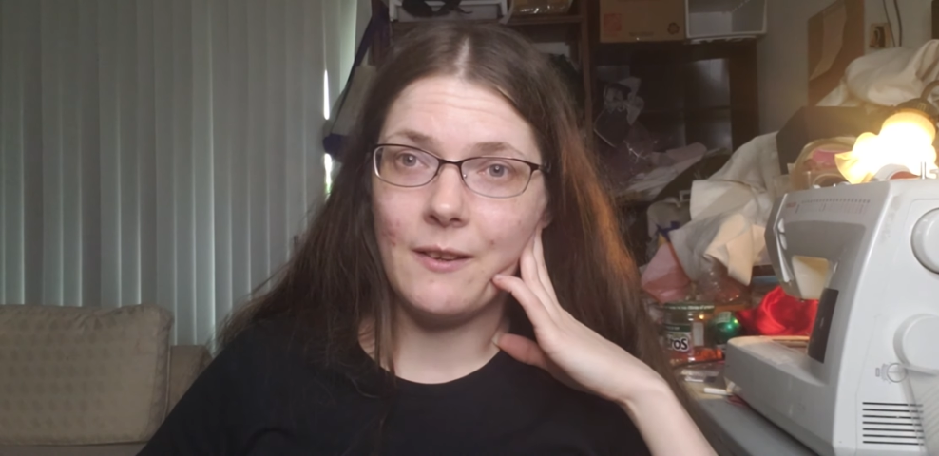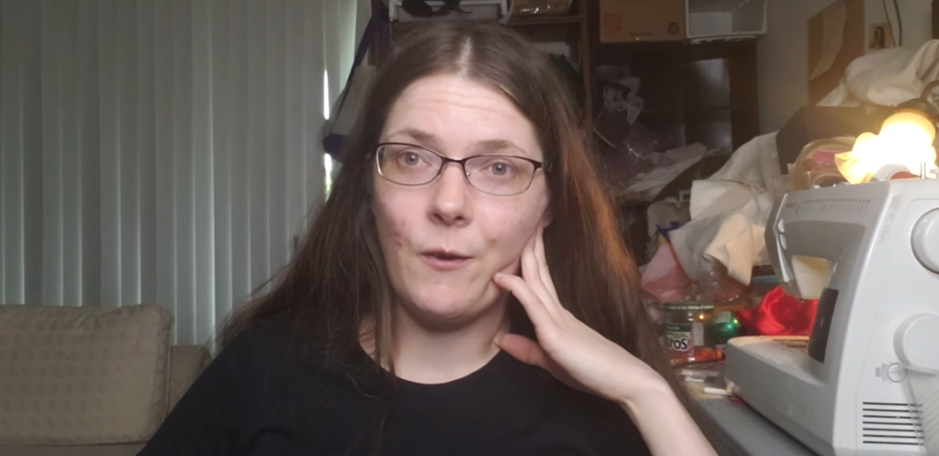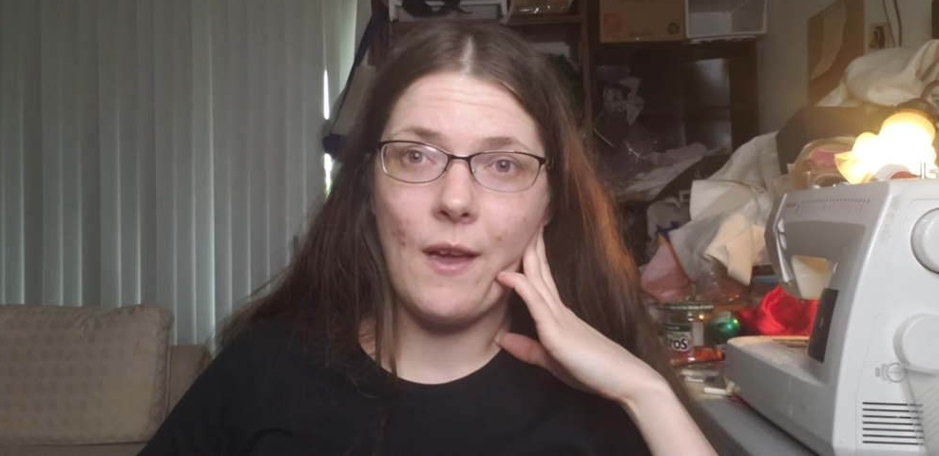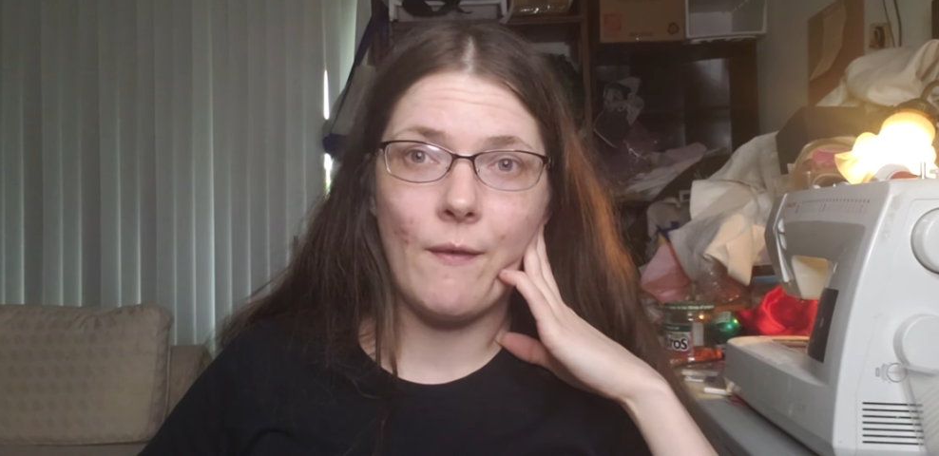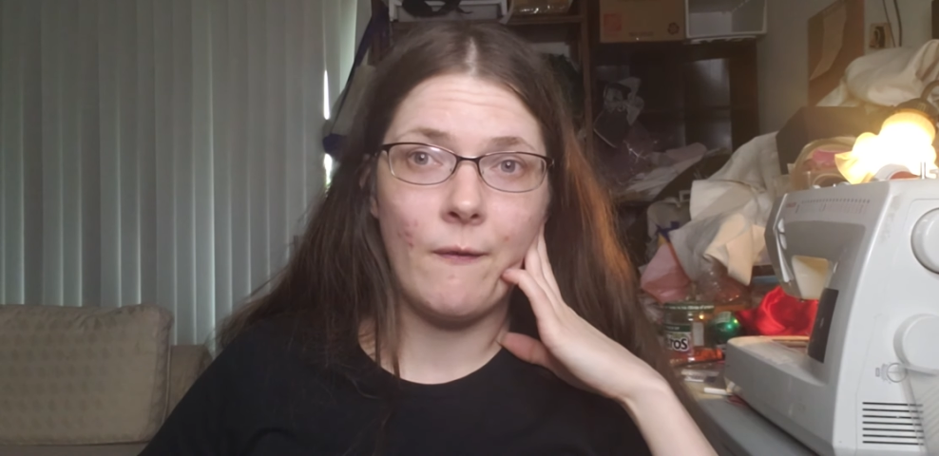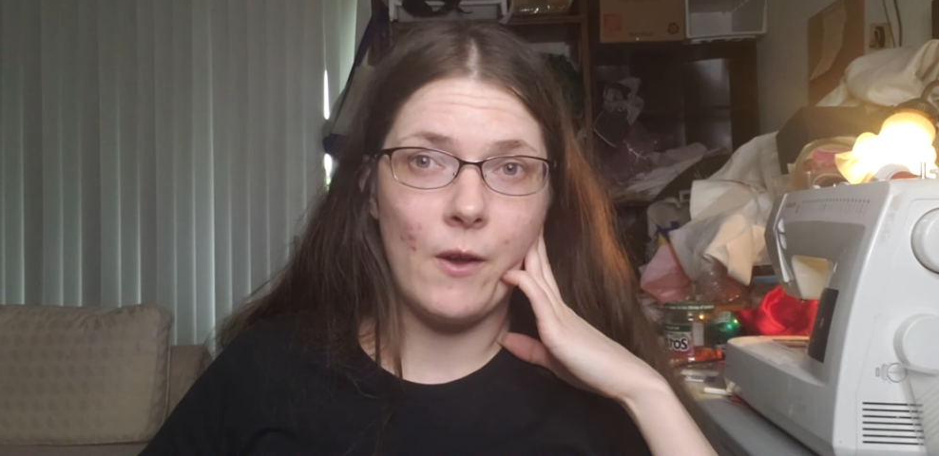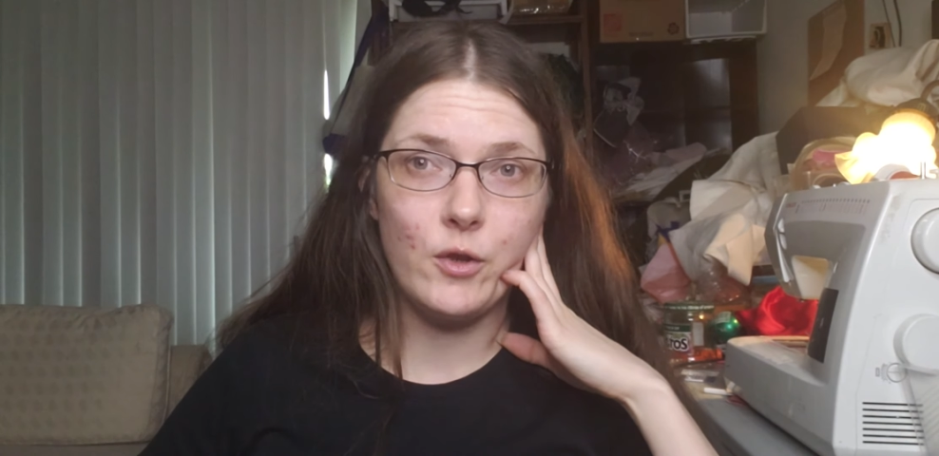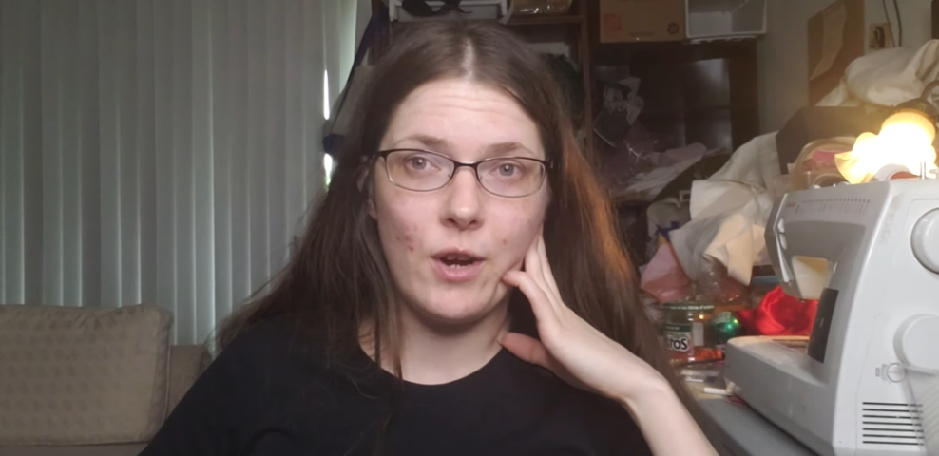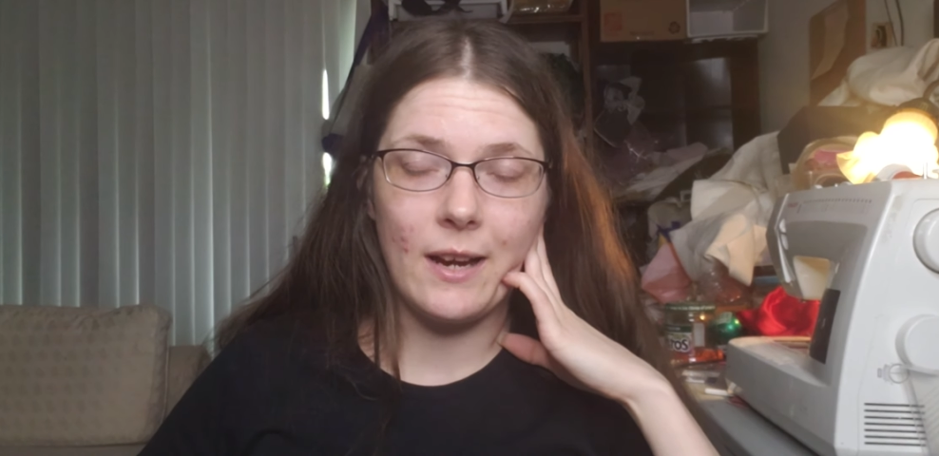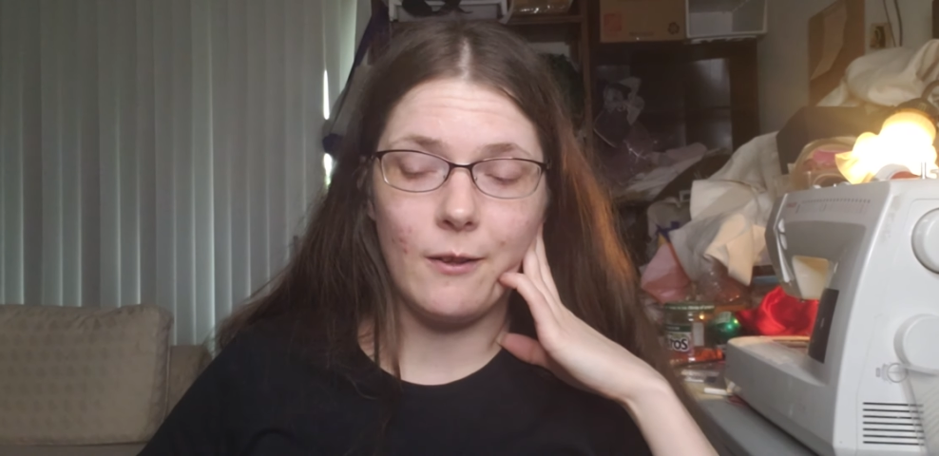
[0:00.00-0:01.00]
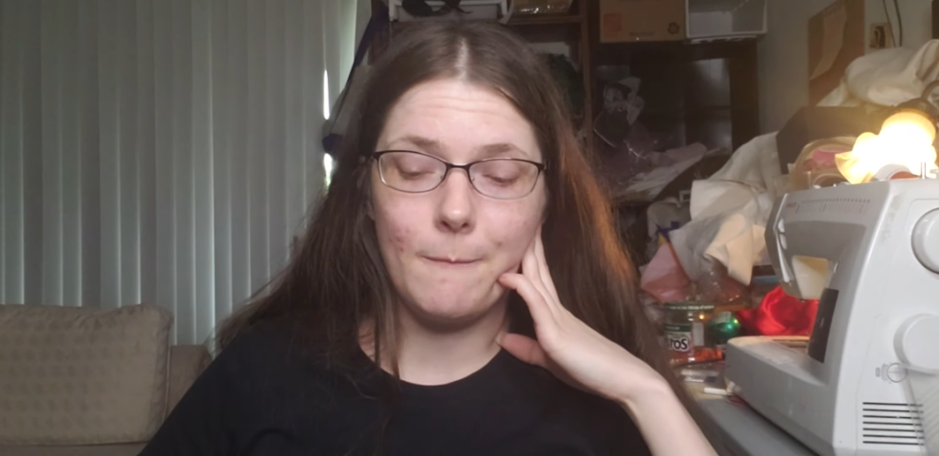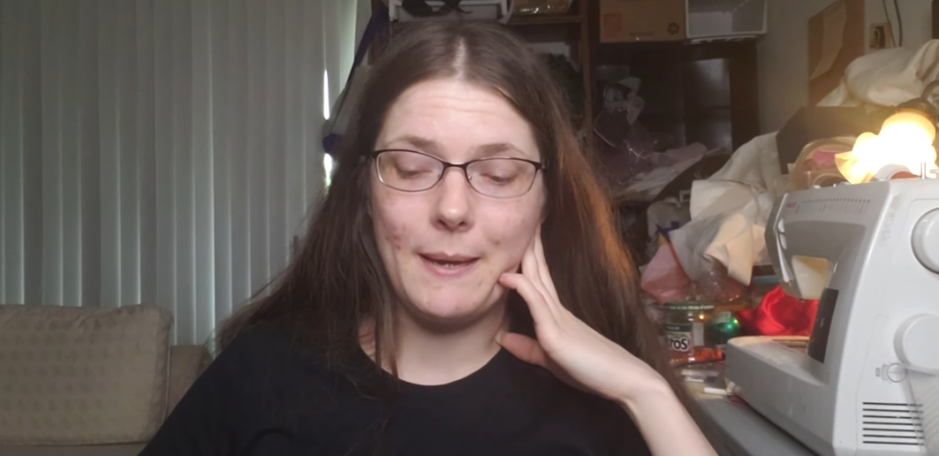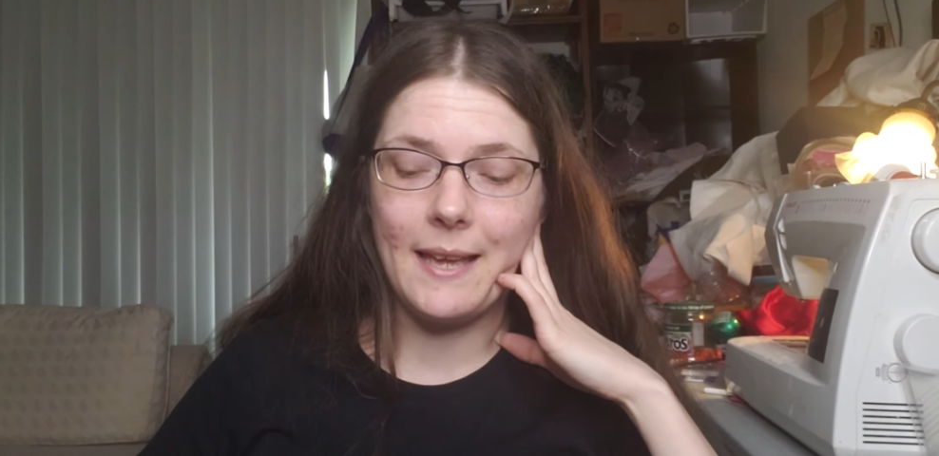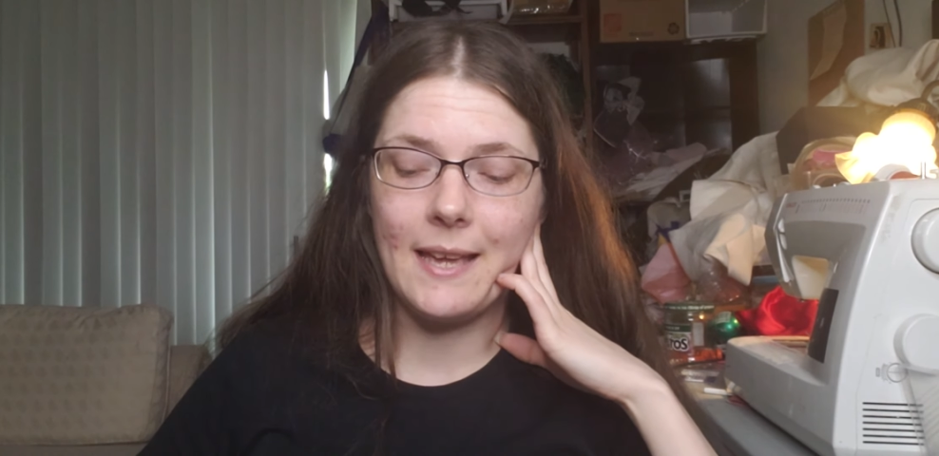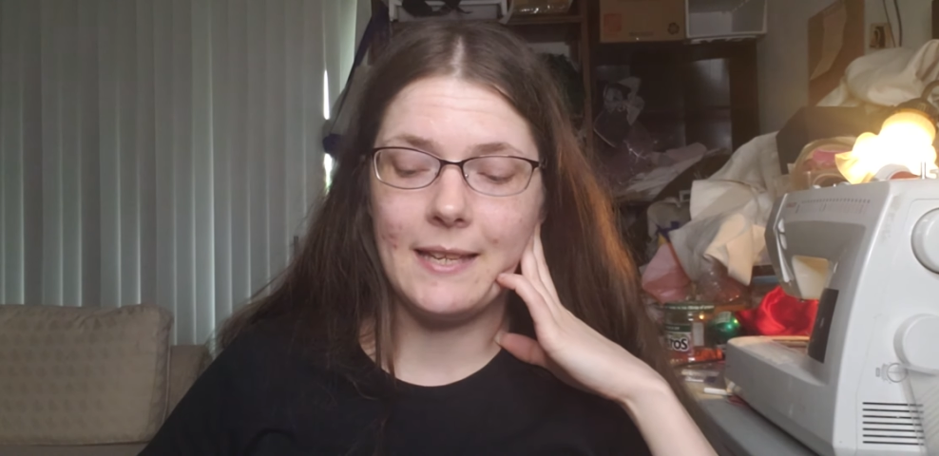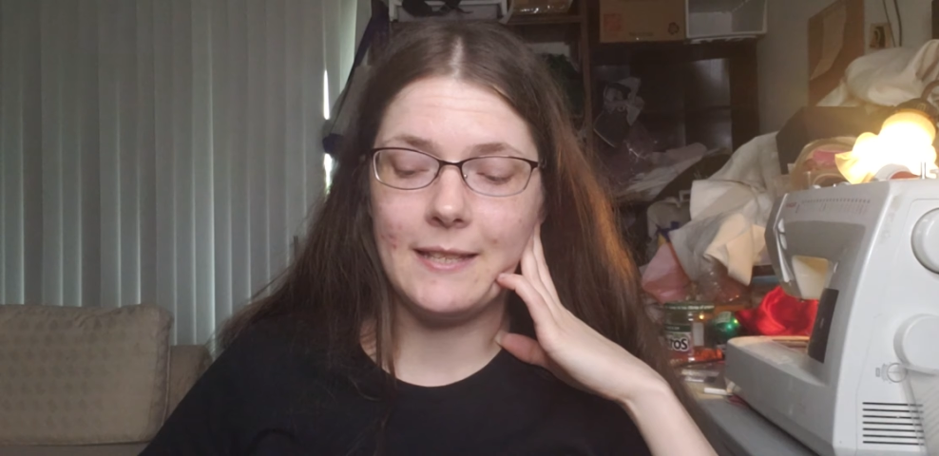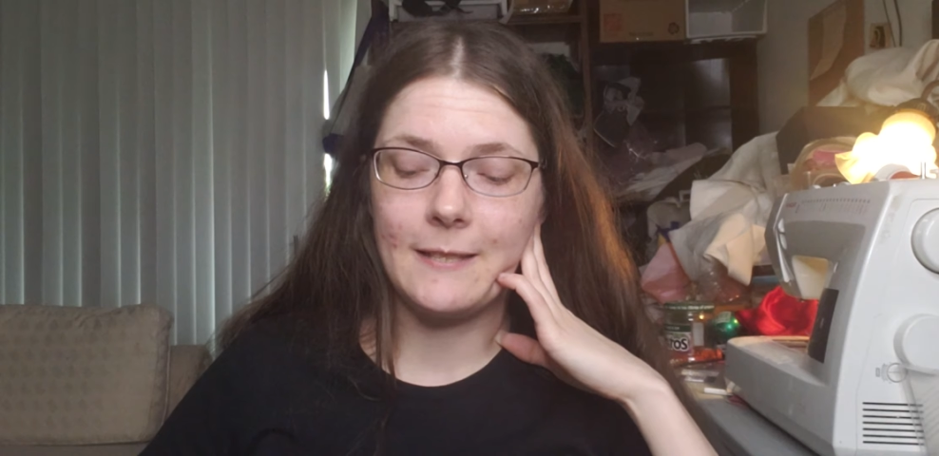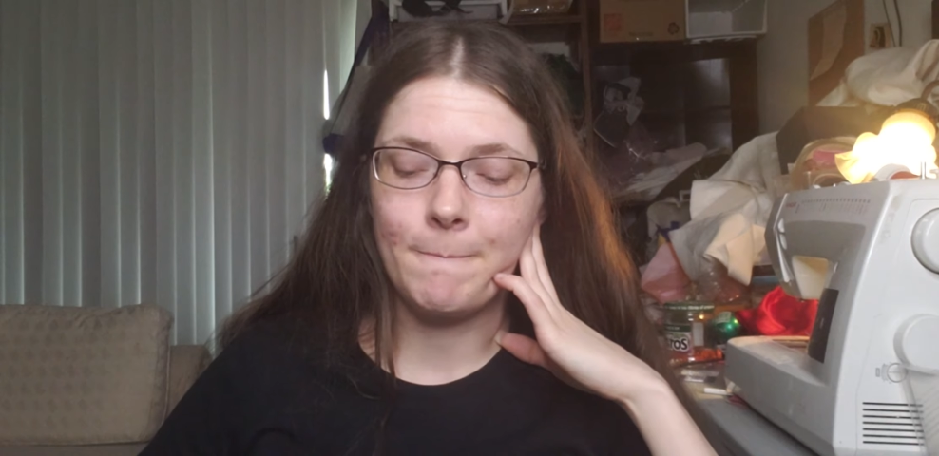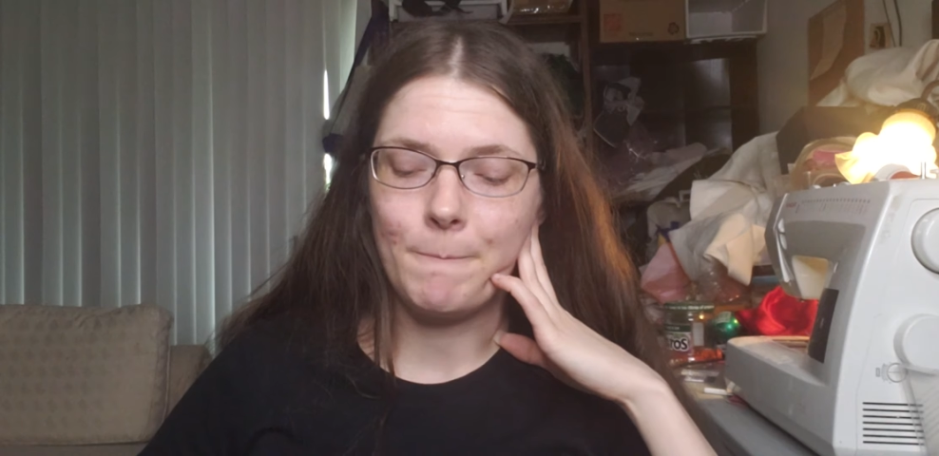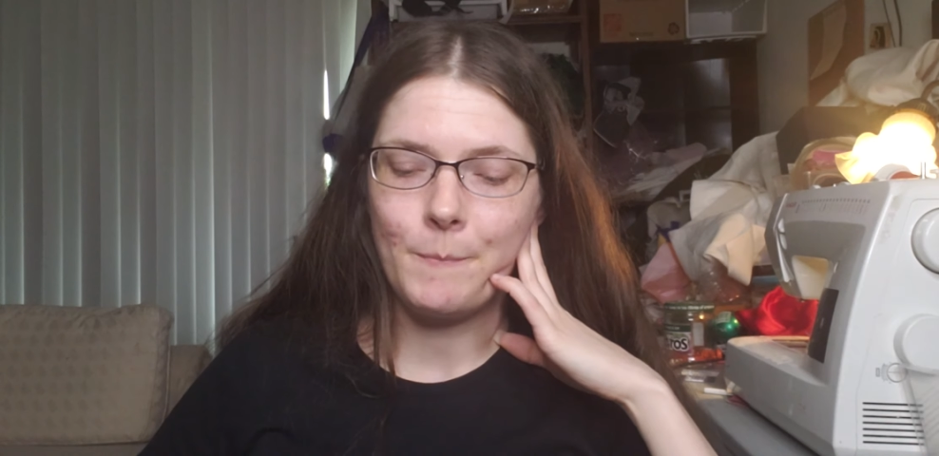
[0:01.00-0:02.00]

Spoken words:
if you have a foot treadle because